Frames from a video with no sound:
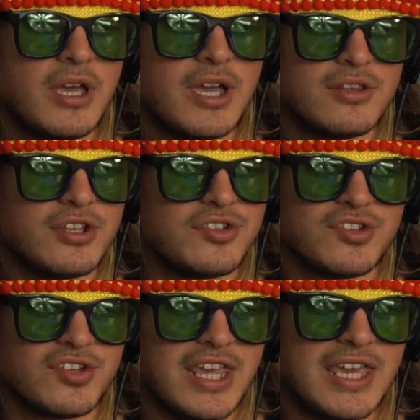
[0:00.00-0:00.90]
unleash the
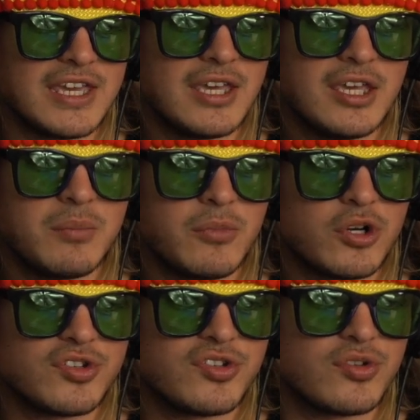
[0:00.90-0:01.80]
snake,
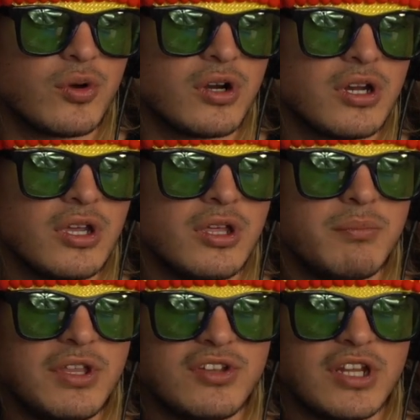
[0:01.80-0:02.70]
merch store,
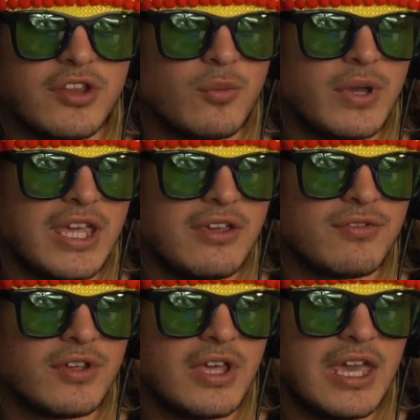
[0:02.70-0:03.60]
mint another wave,